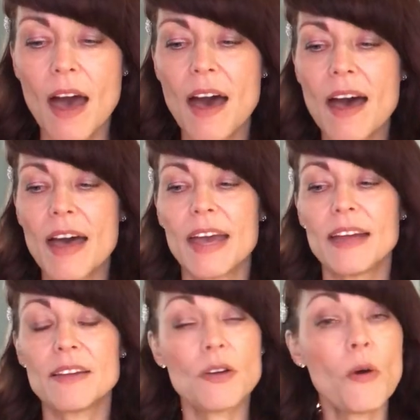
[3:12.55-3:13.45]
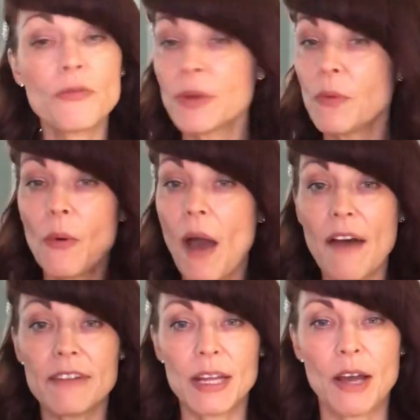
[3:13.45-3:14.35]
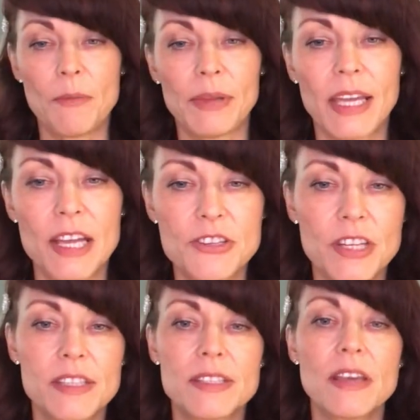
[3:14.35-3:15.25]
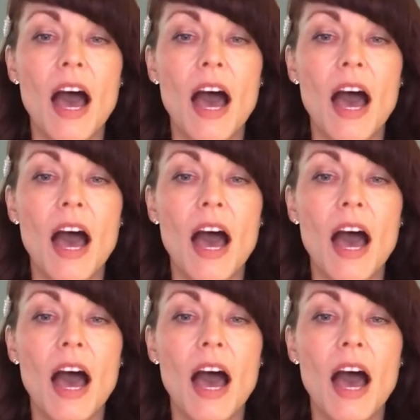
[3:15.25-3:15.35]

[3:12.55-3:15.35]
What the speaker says: Hopefully we won't have any complications.